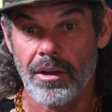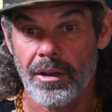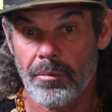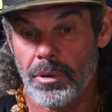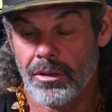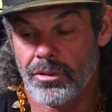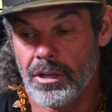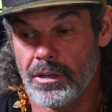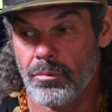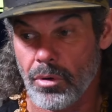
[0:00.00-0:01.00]
And because
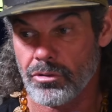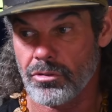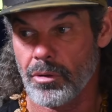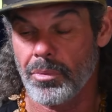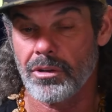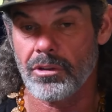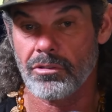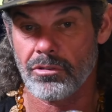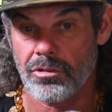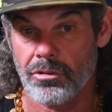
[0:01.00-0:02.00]
again, once somebody
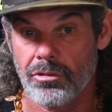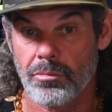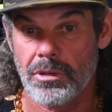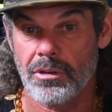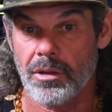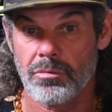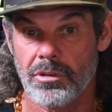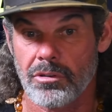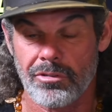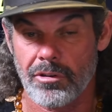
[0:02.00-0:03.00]
does it to you too many times,
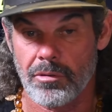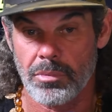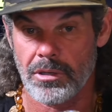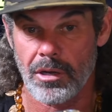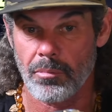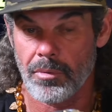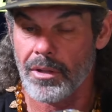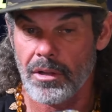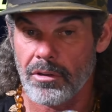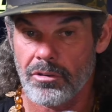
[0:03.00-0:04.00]
then you start to become
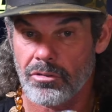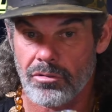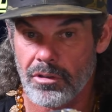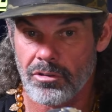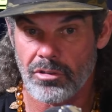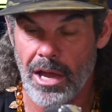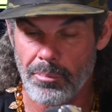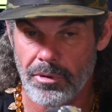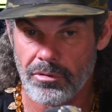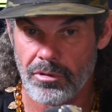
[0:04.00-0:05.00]
it just
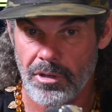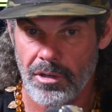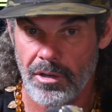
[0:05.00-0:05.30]
happens.